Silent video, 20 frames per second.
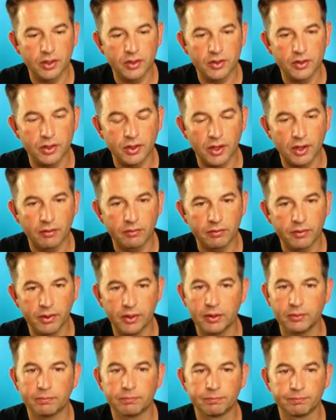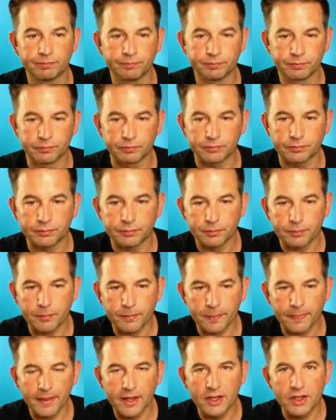Instagram feed.
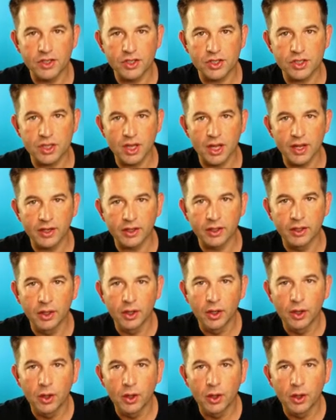And just like